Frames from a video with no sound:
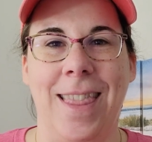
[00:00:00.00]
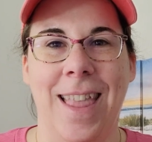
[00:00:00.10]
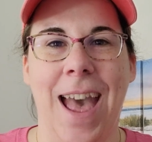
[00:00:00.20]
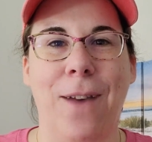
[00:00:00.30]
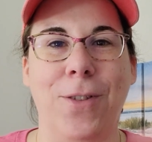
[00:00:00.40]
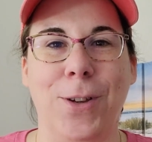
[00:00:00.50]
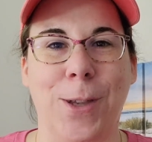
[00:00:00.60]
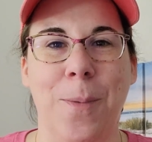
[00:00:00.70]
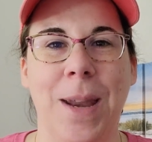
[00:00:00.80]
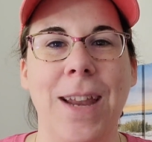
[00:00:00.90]
after
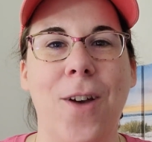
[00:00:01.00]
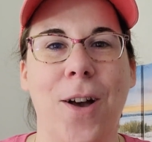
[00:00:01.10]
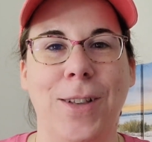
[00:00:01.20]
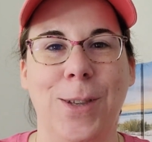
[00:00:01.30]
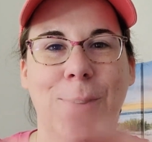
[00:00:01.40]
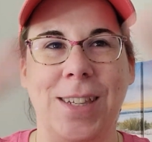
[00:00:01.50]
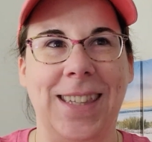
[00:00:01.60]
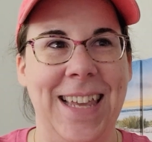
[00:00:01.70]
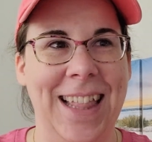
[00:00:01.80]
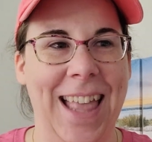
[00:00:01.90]
so many dogs you just
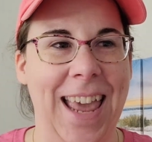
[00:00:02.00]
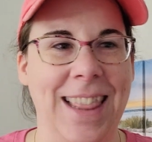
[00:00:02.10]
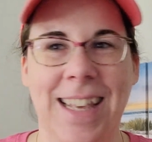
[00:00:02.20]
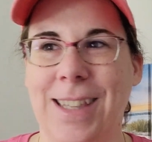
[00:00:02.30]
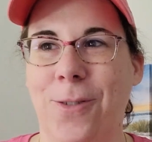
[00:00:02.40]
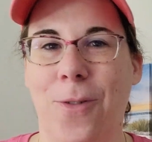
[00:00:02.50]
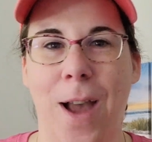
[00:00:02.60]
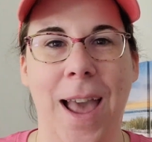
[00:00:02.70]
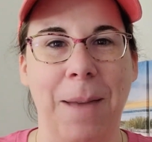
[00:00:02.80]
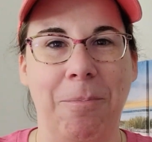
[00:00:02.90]
see like these
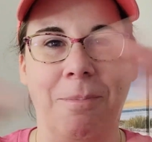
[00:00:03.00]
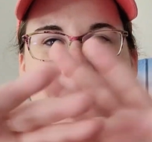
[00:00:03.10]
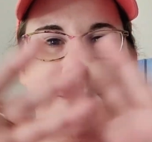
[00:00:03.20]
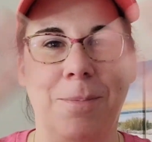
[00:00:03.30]
grime